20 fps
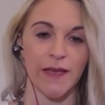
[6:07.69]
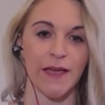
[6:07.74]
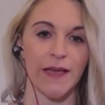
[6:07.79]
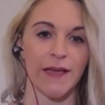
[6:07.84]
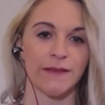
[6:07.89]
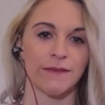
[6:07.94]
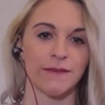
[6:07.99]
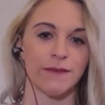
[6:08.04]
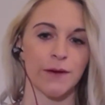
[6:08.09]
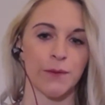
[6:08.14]

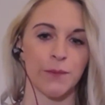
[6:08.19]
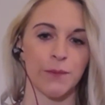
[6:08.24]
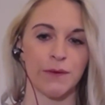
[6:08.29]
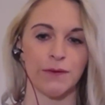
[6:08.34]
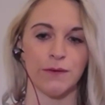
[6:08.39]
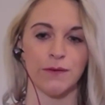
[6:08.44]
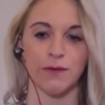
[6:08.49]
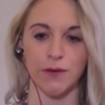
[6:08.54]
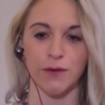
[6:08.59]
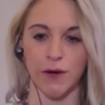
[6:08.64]
And so when
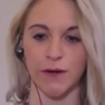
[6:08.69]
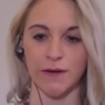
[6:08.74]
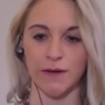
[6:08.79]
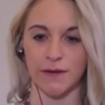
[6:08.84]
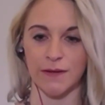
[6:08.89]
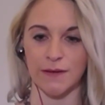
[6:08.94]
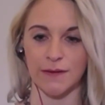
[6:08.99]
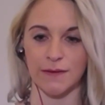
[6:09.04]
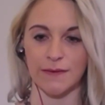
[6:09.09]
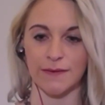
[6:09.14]
you start
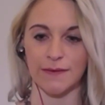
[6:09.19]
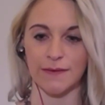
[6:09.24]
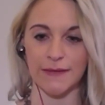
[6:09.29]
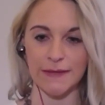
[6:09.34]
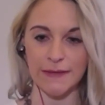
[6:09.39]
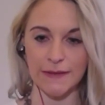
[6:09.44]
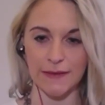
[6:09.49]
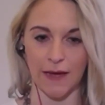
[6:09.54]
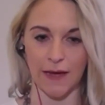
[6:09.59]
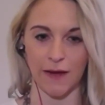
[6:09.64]
to
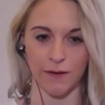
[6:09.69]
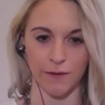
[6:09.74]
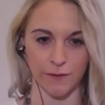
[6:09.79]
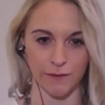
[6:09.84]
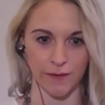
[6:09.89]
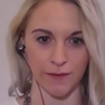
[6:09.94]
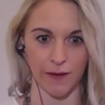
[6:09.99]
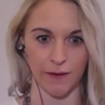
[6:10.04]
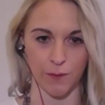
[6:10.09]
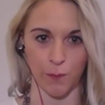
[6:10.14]
see that,
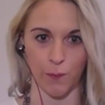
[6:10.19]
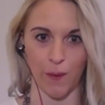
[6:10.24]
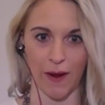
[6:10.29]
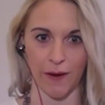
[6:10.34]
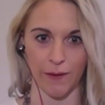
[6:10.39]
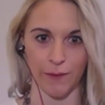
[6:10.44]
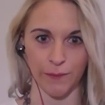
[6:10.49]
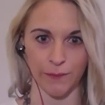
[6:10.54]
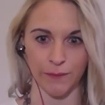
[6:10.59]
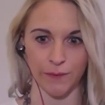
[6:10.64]
you're like,
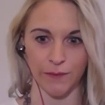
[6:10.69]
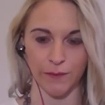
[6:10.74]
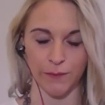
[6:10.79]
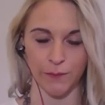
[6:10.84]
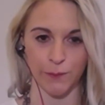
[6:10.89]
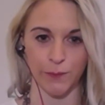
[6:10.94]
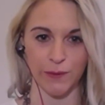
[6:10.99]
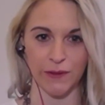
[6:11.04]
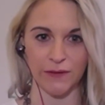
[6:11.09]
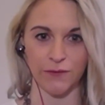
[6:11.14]
wow,
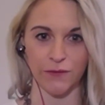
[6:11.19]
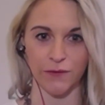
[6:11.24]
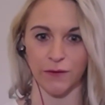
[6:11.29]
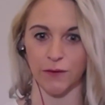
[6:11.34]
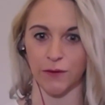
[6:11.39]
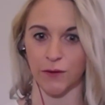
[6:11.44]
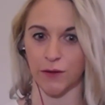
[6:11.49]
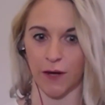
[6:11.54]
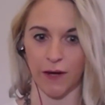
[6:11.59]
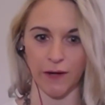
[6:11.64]
we've
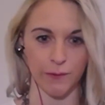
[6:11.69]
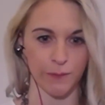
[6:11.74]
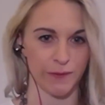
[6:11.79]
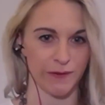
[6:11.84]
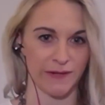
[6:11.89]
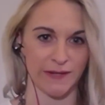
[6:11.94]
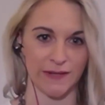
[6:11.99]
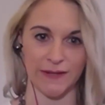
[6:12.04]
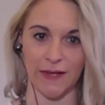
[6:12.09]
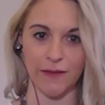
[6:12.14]
got to
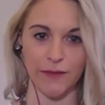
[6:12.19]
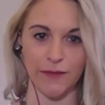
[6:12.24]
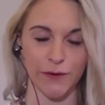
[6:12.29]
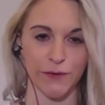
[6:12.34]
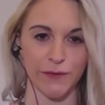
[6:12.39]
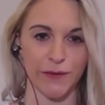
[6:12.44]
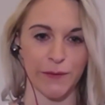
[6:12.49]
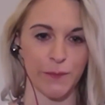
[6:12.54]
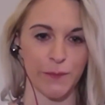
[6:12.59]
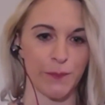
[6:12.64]
work
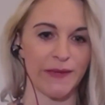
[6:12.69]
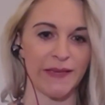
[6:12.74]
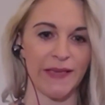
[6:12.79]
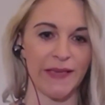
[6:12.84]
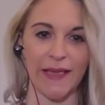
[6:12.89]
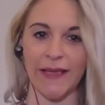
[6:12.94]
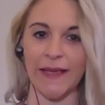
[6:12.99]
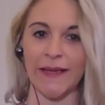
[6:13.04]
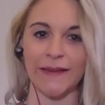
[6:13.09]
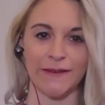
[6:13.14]
together. Like we
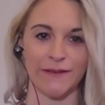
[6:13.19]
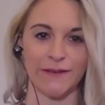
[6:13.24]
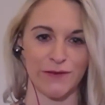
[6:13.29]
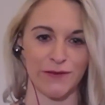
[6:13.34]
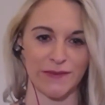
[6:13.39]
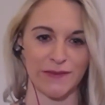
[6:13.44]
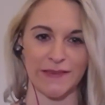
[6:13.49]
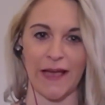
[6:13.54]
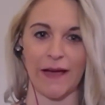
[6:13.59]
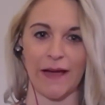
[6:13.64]
can't
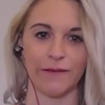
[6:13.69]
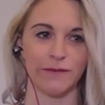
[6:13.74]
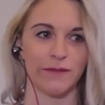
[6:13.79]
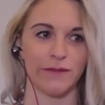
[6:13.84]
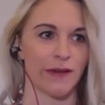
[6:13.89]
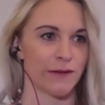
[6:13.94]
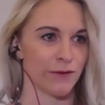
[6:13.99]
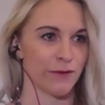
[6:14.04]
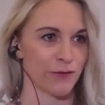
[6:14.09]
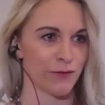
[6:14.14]
just have
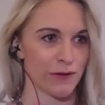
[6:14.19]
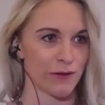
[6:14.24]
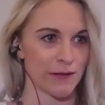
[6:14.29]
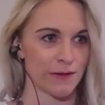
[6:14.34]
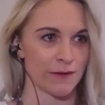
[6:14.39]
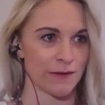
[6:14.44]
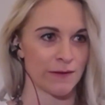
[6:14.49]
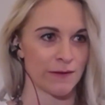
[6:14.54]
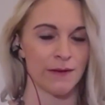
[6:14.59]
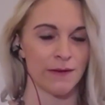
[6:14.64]

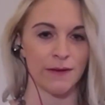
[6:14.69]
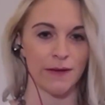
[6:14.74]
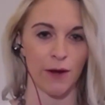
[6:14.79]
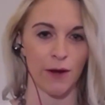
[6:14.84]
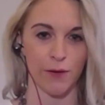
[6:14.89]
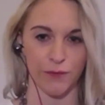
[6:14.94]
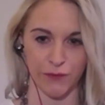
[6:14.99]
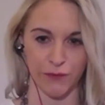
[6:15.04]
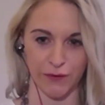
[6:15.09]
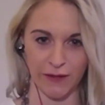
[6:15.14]
dentistry
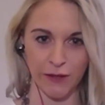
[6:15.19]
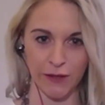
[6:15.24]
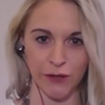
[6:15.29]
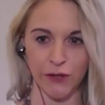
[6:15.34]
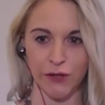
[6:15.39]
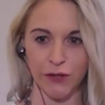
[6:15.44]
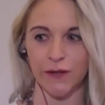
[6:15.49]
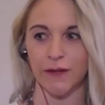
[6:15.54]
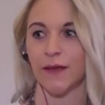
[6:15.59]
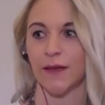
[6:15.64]
over
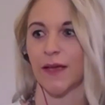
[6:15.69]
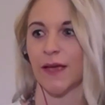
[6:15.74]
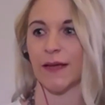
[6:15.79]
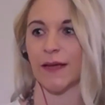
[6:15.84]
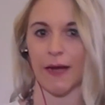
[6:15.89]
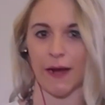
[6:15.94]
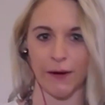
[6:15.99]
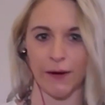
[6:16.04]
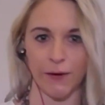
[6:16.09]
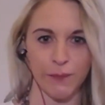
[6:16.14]
here
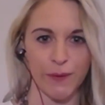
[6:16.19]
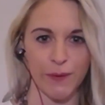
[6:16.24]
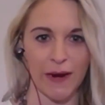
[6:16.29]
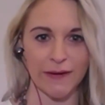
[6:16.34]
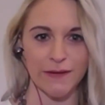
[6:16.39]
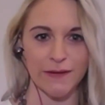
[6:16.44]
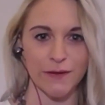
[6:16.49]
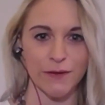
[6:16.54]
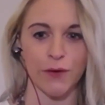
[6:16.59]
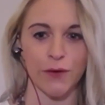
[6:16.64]
and
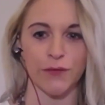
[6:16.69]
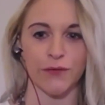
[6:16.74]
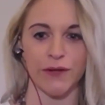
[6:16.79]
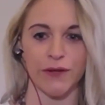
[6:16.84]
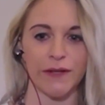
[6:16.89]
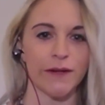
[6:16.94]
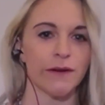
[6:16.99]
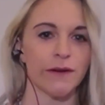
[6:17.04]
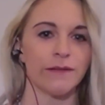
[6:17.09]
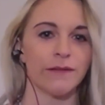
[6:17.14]
chiropractic over
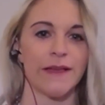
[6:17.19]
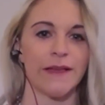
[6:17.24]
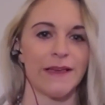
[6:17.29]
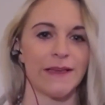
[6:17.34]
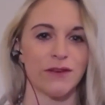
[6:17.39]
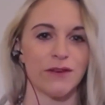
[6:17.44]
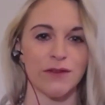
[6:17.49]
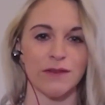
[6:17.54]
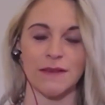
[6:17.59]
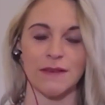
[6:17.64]
here.
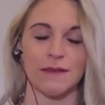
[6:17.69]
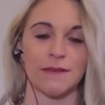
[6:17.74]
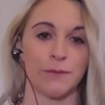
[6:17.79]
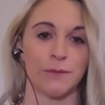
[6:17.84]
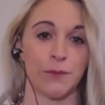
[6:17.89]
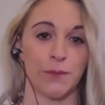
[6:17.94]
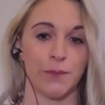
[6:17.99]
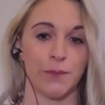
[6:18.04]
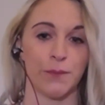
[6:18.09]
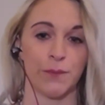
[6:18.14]
Like it just
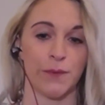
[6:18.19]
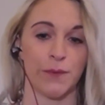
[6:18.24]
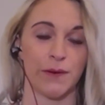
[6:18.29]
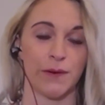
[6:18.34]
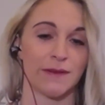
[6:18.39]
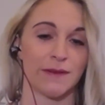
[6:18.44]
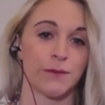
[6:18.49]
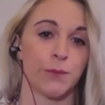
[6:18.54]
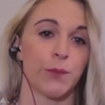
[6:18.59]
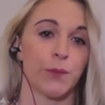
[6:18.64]
doesn't
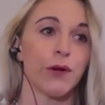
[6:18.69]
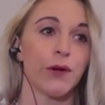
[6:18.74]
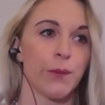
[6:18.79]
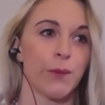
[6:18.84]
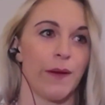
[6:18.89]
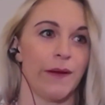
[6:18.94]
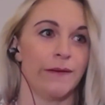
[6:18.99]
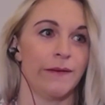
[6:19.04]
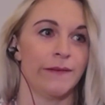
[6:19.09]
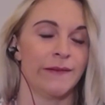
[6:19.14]
it doesn't work
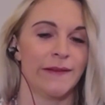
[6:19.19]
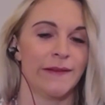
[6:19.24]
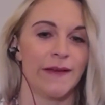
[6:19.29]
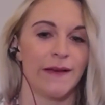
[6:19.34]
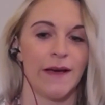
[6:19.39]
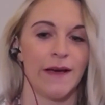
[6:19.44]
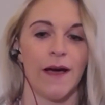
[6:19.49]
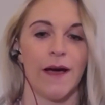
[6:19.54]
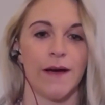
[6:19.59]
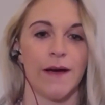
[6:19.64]
well
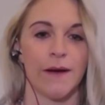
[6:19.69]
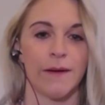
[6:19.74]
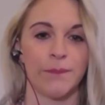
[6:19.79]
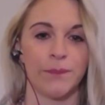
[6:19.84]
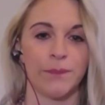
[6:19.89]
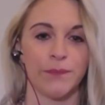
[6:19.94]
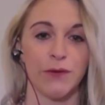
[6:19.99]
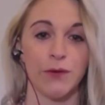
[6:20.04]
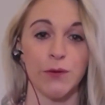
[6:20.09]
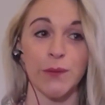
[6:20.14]

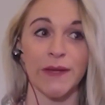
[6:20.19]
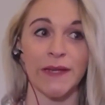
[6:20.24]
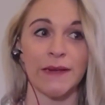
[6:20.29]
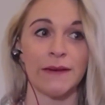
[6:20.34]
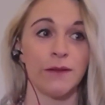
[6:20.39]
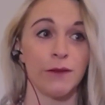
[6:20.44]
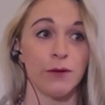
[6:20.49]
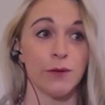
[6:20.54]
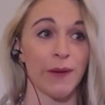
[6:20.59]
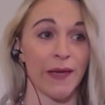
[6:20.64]
um, you
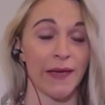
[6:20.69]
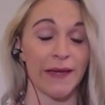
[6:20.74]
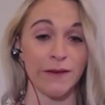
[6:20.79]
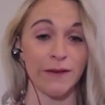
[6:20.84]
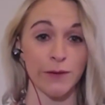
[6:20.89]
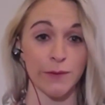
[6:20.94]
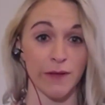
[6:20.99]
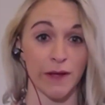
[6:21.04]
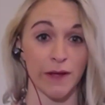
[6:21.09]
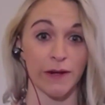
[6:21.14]
can you can
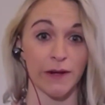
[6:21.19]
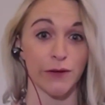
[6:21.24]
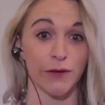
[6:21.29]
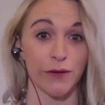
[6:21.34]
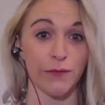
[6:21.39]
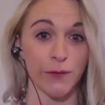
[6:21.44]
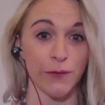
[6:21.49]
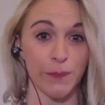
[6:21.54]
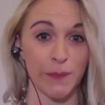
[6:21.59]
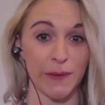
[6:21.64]
do a lot of
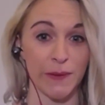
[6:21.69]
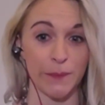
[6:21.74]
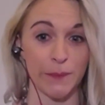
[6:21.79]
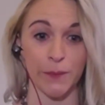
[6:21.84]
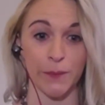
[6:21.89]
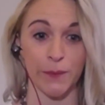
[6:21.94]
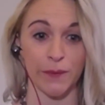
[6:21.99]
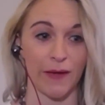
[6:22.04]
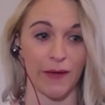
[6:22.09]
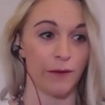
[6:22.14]
good for
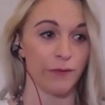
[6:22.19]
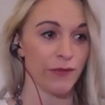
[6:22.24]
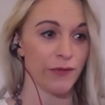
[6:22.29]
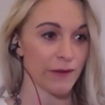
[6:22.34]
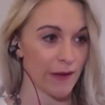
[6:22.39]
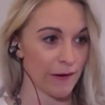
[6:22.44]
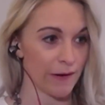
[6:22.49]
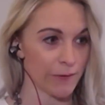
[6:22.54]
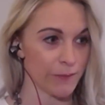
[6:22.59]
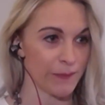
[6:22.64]
people without the
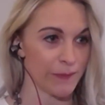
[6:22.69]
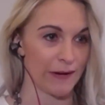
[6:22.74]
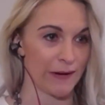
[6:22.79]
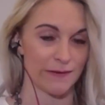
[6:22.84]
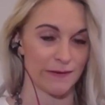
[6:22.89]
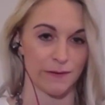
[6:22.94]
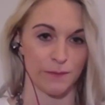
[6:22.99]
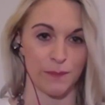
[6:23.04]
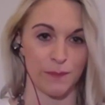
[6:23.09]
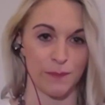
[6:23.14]

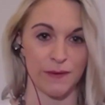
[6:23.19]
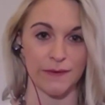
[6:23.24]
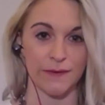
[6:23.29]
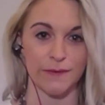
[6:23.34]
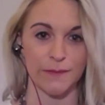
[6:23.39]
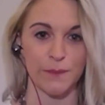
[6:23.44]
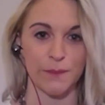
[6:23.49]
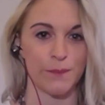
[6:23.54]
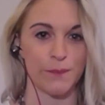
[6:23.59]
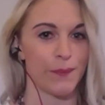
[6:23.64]
chiropractic
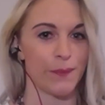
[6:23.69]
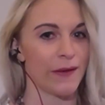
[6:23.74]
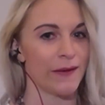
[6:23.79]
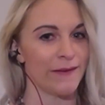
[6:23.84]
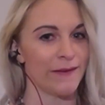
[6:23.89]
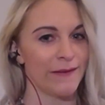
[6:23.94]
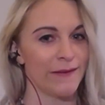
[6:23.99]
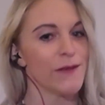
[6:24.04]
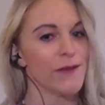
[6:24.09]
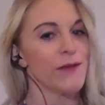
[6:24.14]
piece
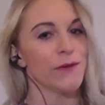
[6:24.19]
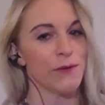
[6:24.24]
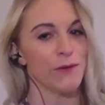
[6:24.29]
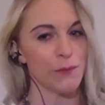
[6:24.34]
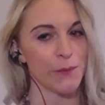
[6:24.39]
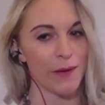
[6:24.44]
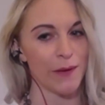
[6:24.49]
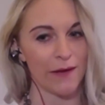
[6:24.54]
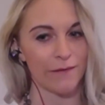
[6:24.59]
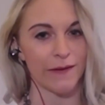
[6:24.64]
but
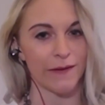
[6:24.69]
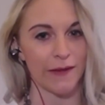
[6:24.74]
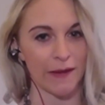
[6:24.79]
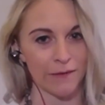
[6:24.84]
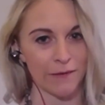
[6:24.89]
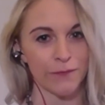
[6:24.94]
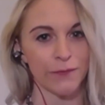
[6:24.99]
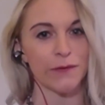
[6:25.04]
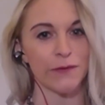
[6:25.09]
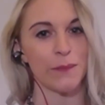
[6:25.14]
you will have a
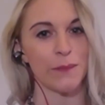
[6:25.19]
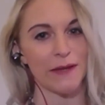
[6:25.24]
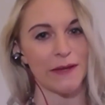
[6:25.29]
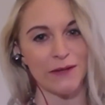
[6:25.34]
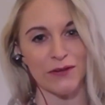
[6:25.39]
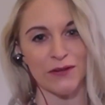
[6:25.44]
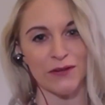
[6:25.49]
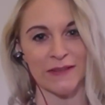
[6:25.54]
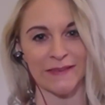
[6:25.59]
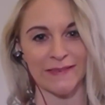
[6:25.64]
handful of
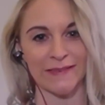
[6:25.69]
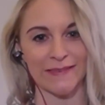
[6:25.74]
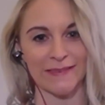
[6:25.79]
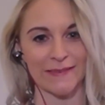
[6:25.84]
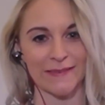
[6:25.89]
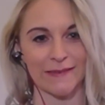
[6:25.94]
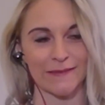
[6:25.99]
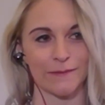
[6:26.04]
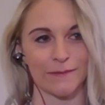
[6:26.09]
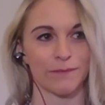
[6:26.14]

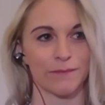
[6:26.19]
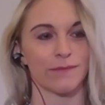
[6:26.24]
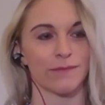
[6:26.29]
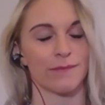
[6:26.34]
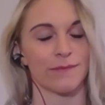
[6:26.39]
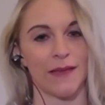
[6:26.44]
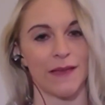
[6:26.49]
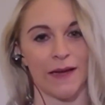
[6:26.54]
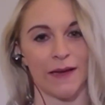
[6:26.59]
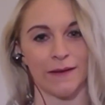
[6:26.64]
patients
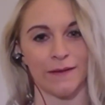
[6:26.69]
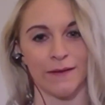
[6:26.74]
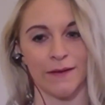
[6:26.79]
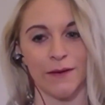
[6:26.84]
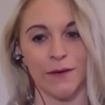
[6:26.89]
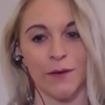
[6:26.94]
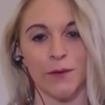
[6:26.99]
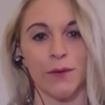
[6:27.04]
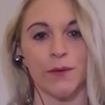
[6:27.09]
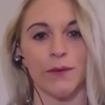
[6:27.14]
that
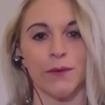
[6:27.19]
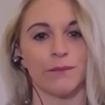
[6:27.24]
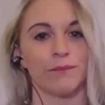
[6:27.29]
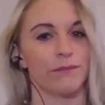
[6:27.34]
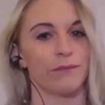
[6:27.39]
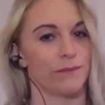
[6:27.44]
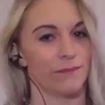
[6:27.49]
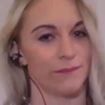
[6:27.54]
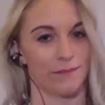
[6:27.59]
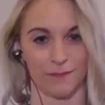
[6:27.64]

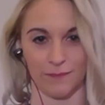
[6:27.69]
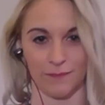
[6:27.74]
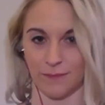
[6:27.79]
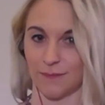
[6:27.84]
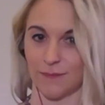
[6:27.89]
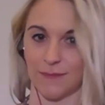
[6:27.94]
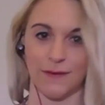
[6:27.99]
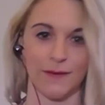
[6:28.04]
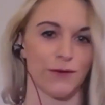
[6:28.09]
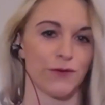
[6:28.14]

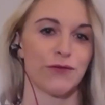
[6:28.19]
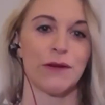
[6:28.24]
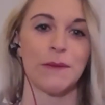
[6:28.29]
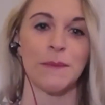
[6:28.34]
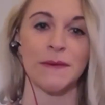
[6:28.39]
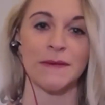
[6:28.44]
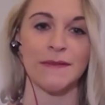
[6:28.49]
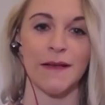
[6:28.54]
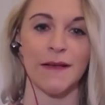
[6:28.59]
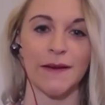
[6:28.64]
your
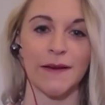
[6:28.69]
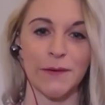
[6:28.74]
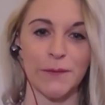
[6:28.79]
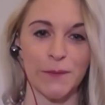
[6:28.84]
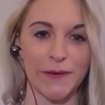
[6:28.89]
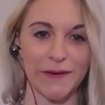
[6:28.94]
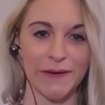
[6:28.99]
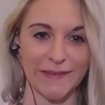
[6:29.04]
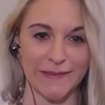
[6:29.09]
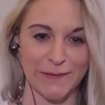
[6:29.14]
treatment's not going
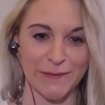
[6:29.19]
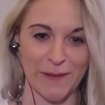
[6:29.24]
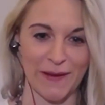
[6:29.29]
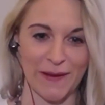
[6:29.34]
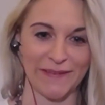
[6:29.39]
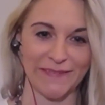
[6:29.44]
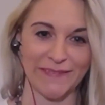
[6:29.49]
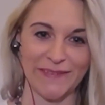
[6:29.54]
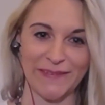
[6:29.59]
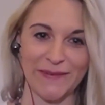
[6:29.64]
to work as
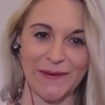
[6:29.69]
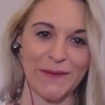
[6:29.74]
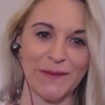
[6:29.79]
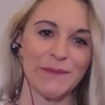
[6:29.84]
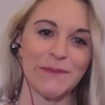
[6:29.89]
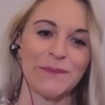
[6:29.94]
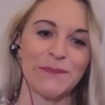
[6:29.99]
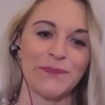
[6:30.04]
well you know